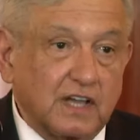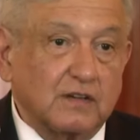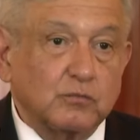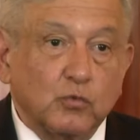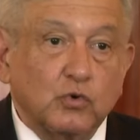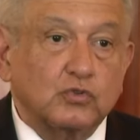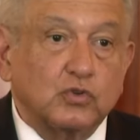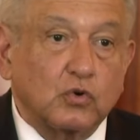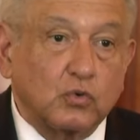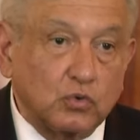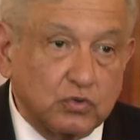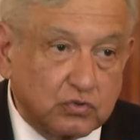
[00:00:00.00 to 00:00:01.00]
That's
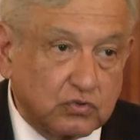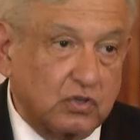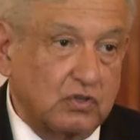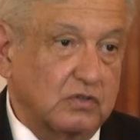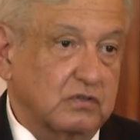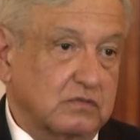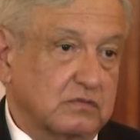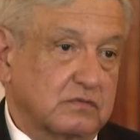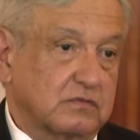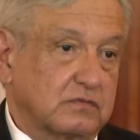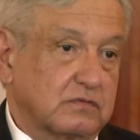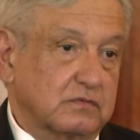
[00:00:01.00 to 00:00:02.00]
why we are
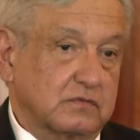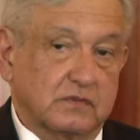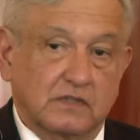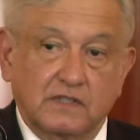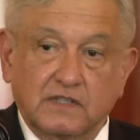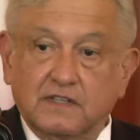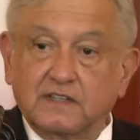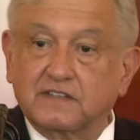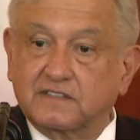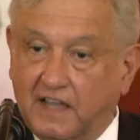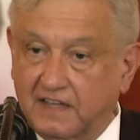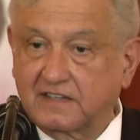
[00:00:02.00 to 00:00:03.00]
just so happy
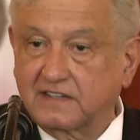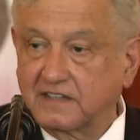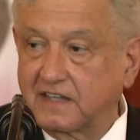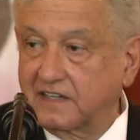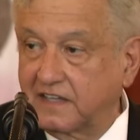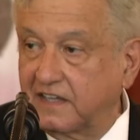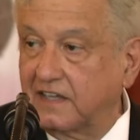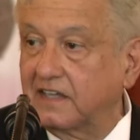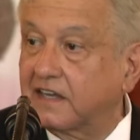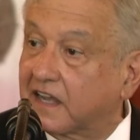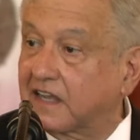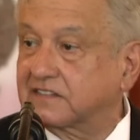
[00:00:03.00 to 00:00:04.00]
eh, to be
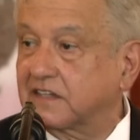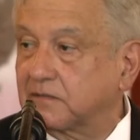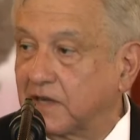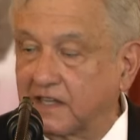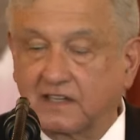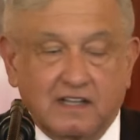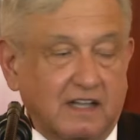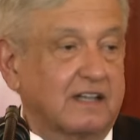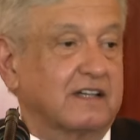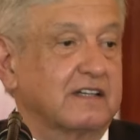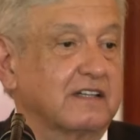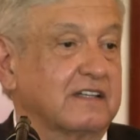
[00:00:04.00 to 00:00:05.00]
here in the
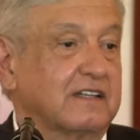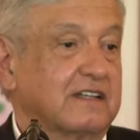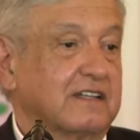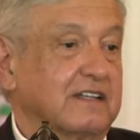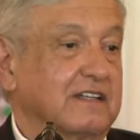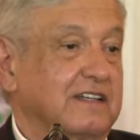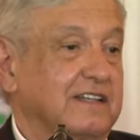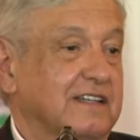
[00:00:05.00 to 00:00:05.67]
White House